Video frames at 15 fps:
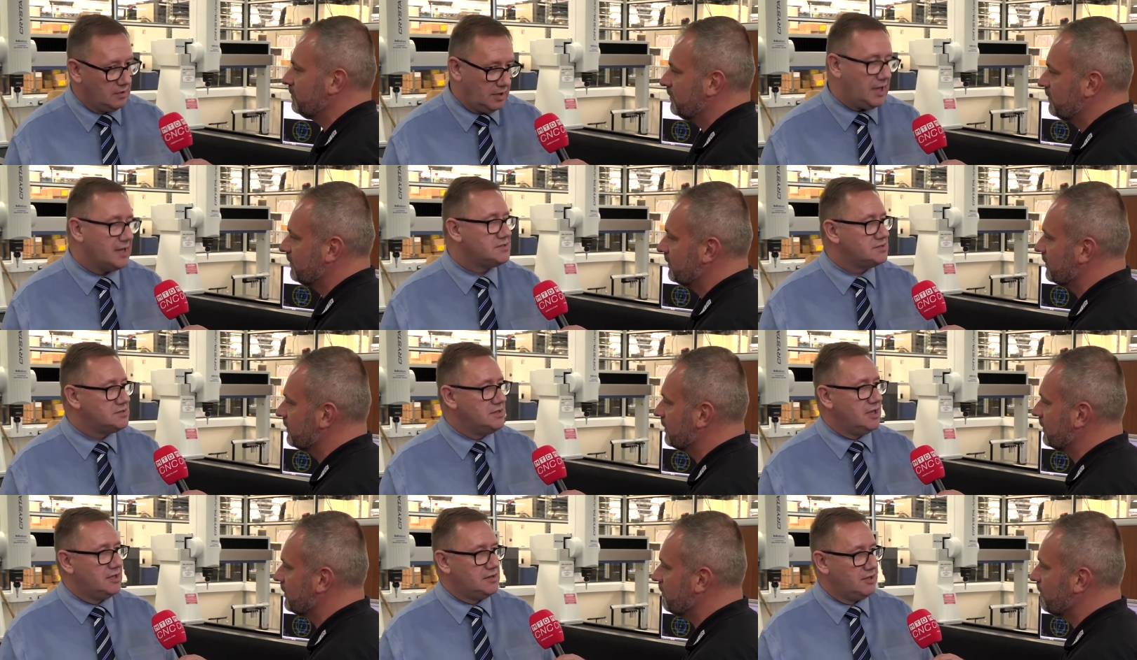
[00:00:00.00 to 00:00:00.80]
Speaker 1: Yes,
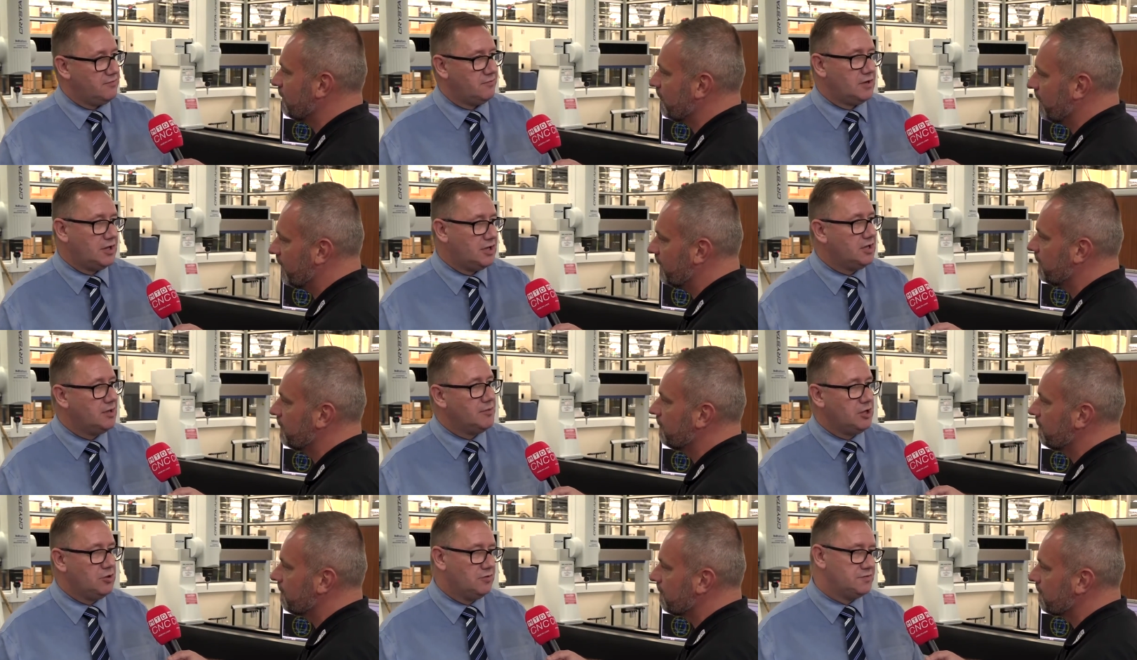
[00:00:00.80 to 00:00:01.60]
yeah, definitely. I
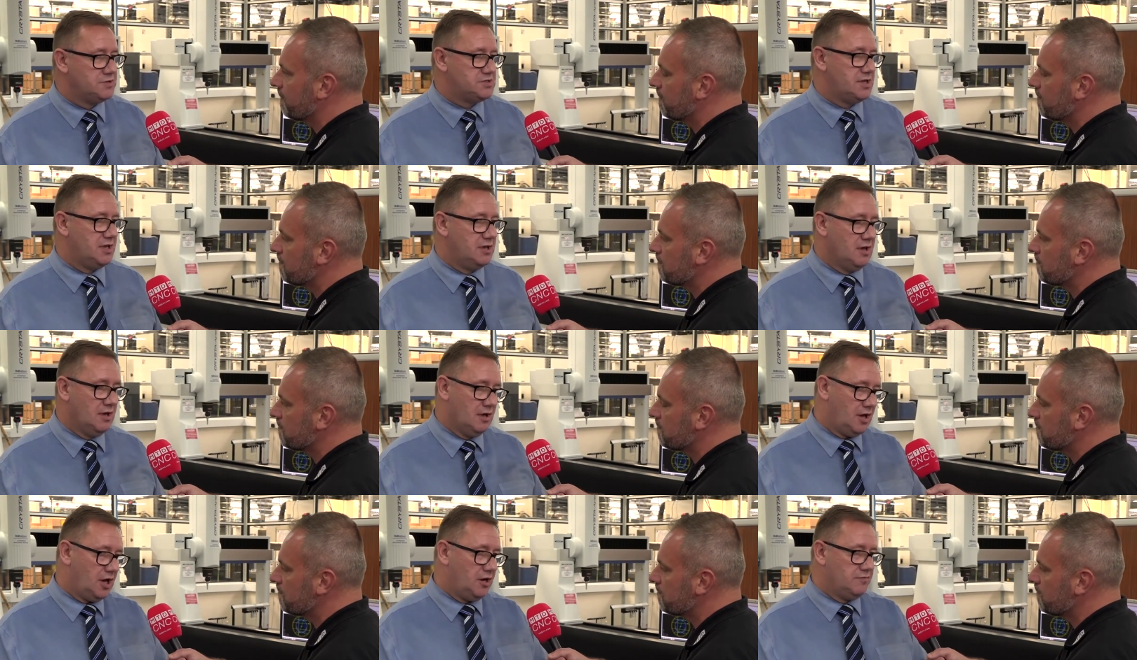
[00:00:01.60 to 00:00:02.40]
mean, obviously,
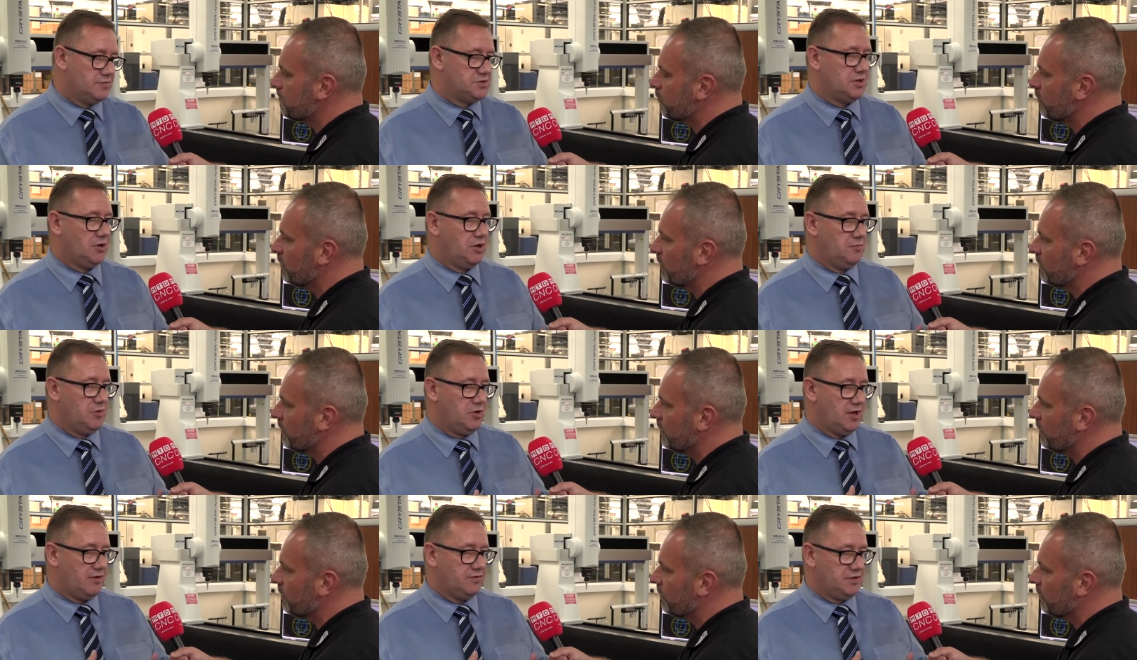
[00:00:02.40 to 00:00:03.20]
over time
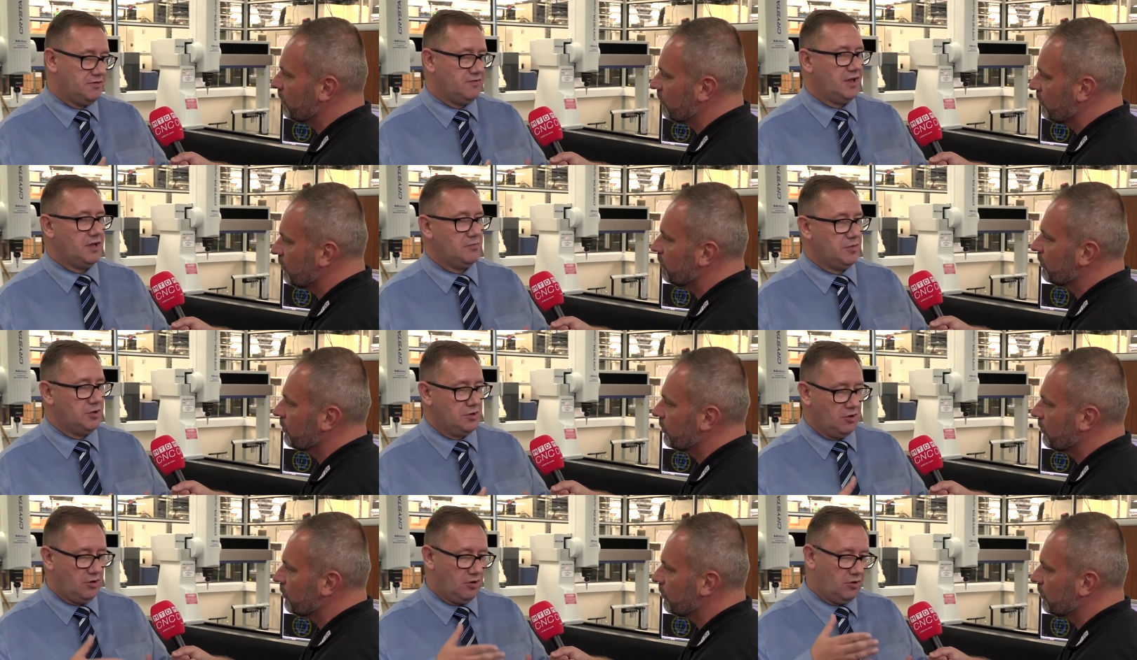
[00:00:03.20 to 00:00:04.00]
you have a
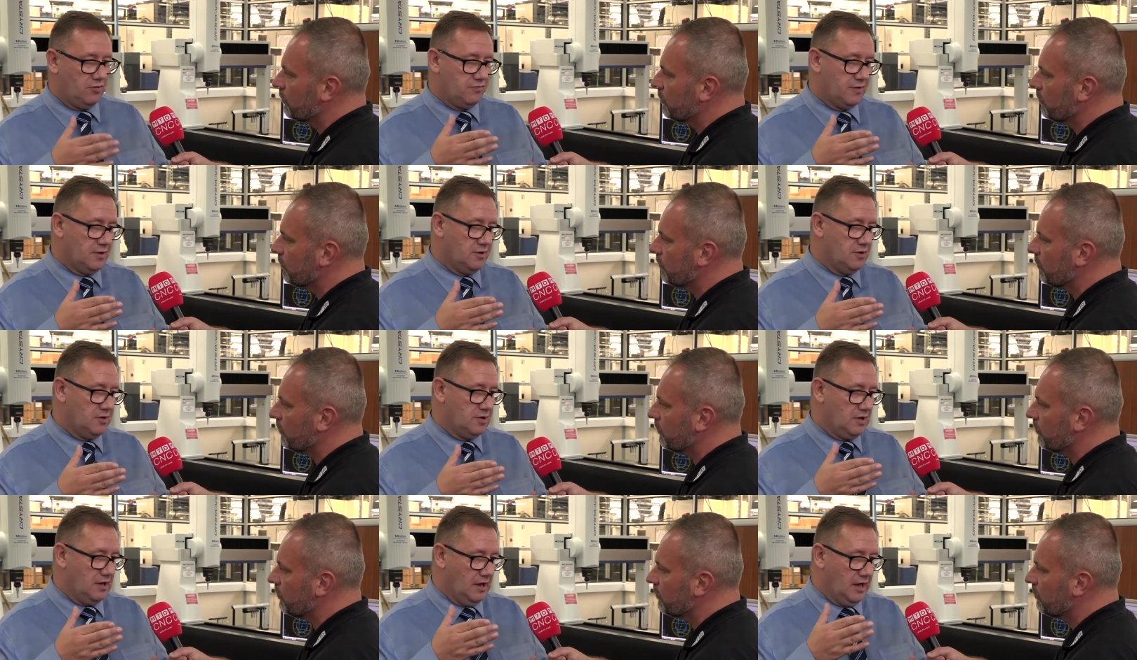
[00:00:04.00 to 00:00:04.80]
development of
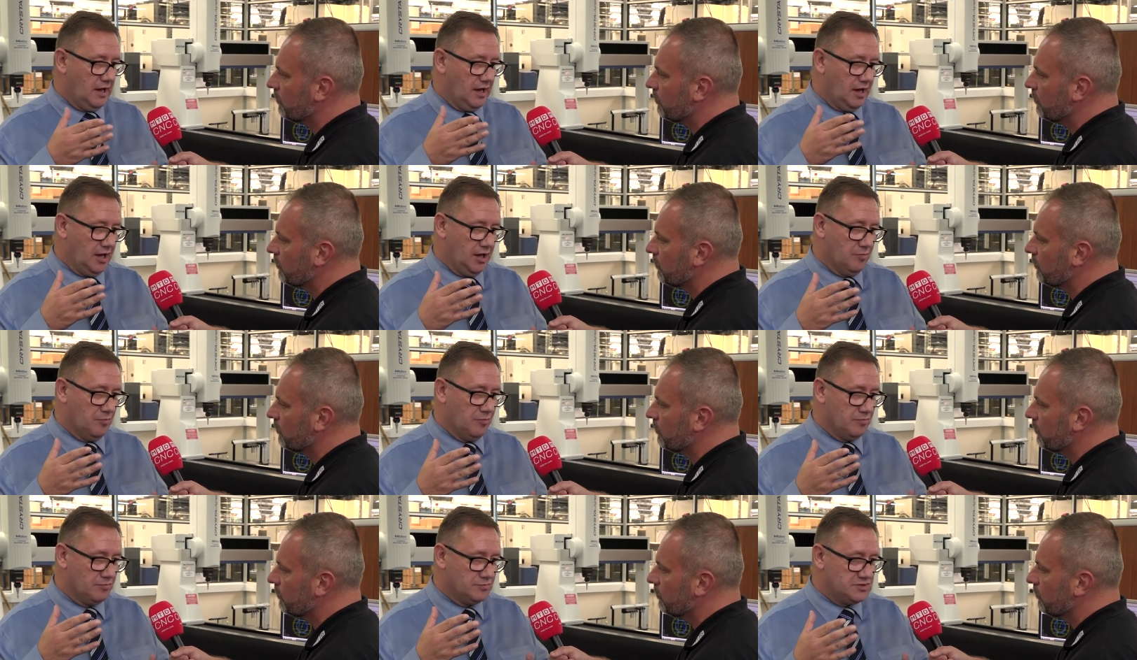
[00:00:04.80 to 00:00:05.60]

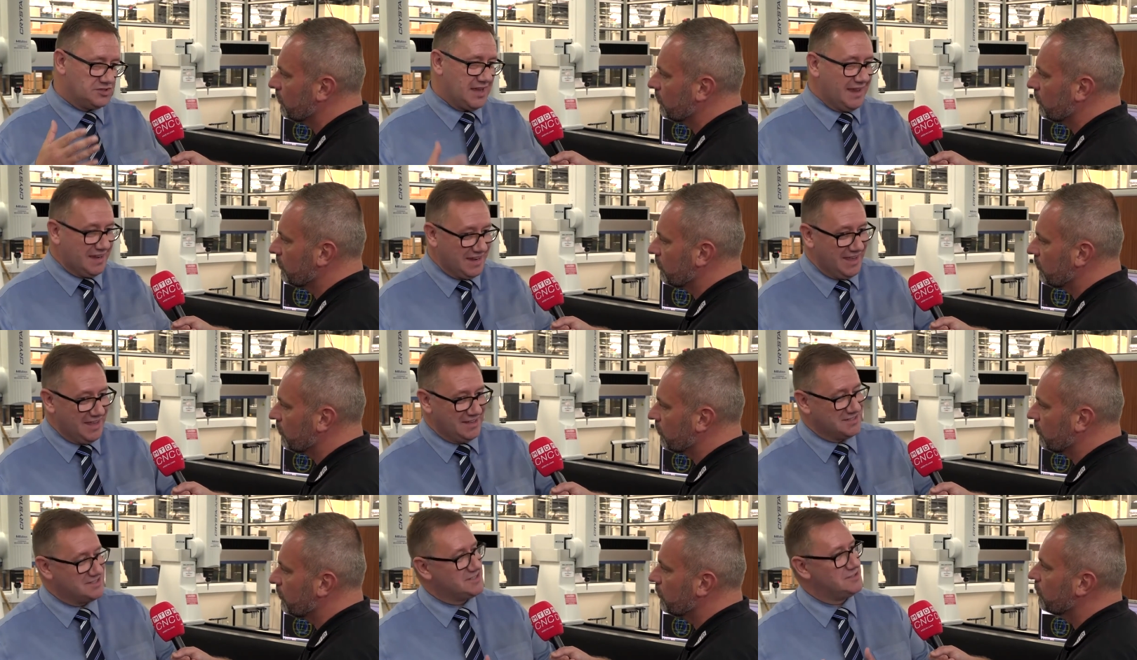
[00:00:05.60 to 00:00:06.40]
um,
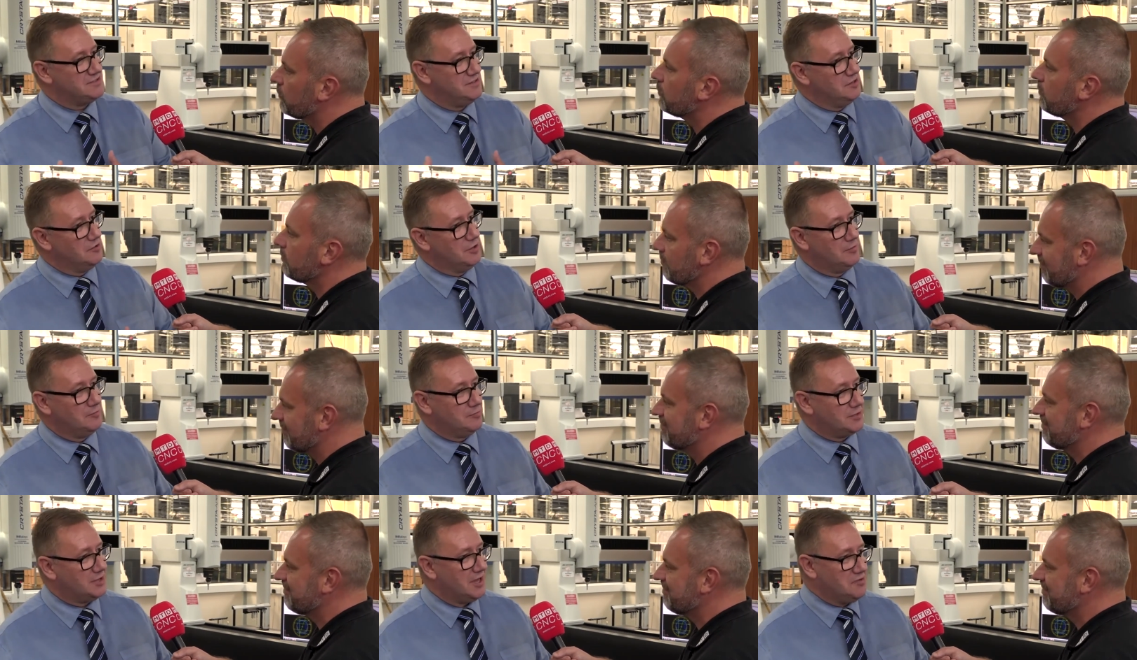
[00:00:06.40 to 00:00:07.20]
techniques, um,
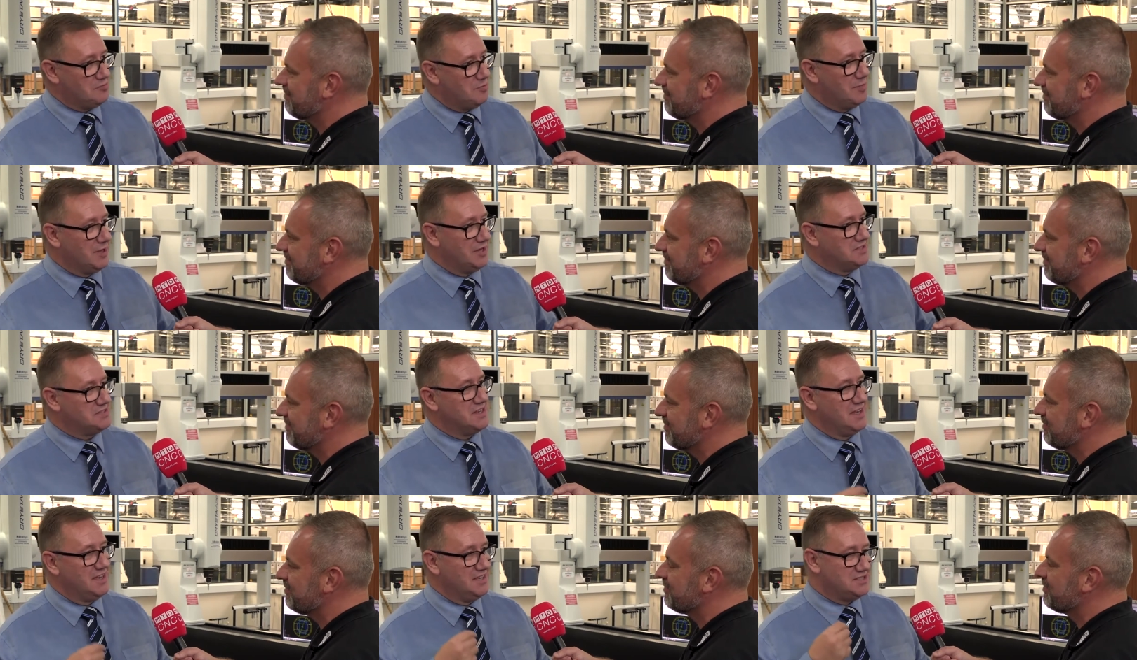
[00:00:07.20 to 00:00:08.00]

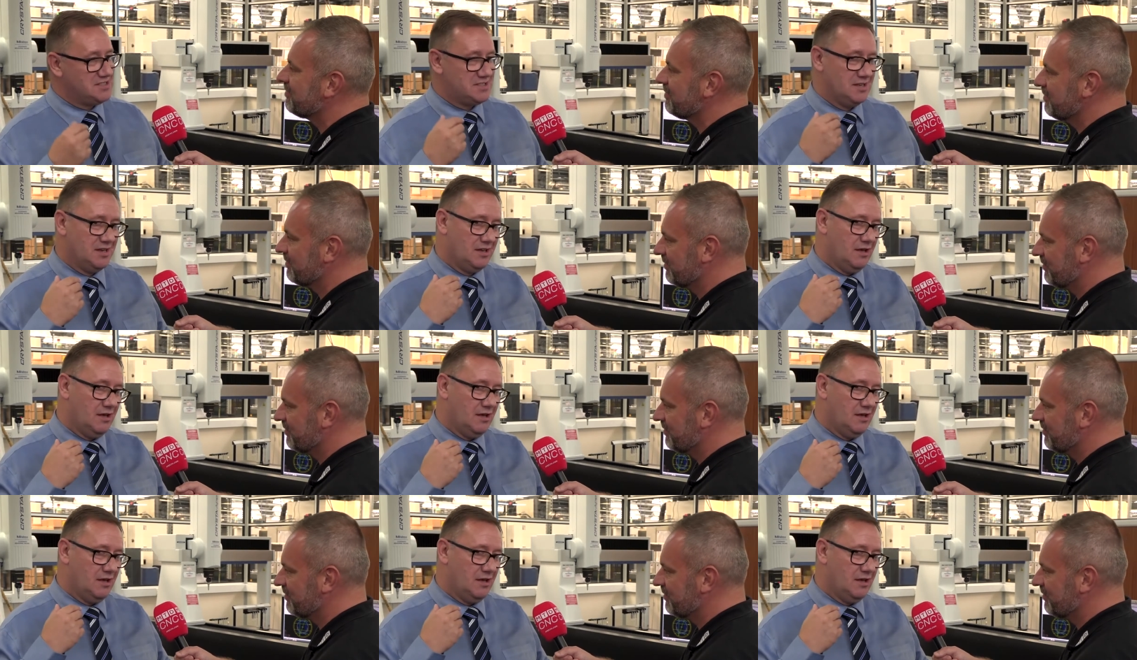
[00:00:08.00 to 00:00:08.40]
capabilities,